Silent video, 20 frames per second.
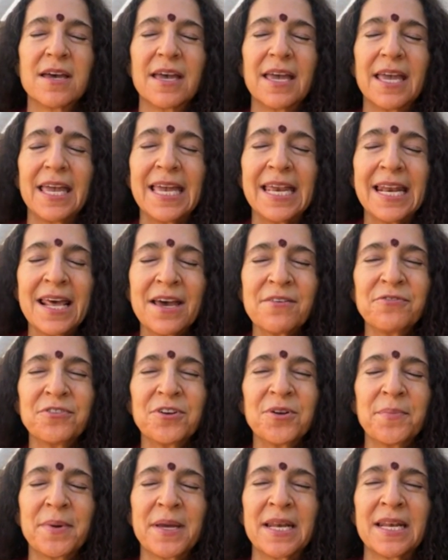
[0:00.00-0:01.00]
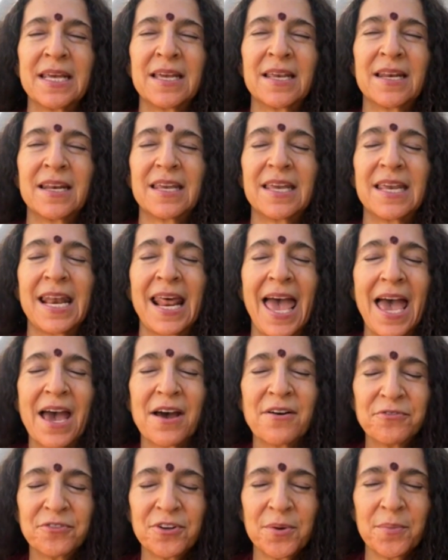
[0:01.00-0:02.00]
in every minute, in
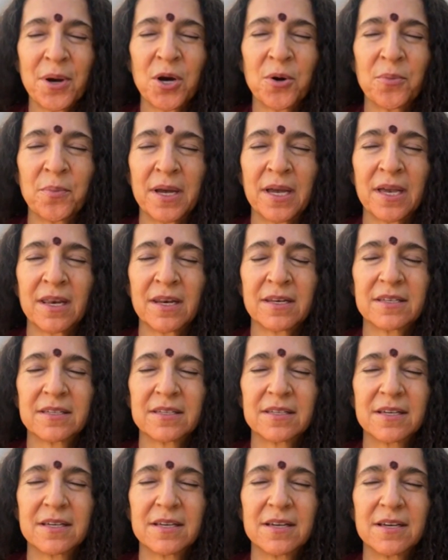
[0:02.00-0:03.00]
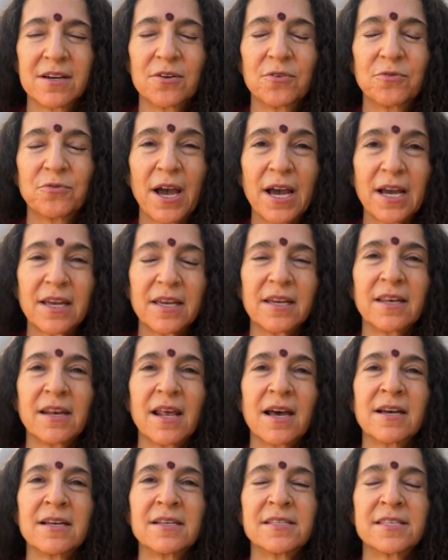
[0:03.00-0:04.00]
every moment,
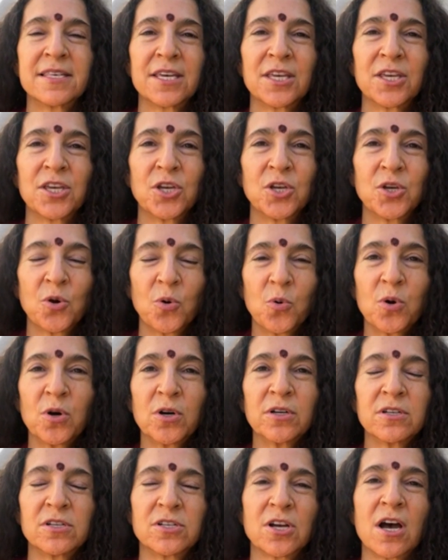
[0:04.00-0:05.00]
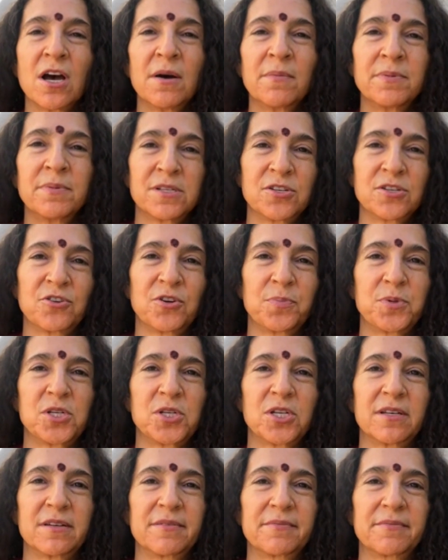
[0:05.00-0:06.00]
recognize that your job description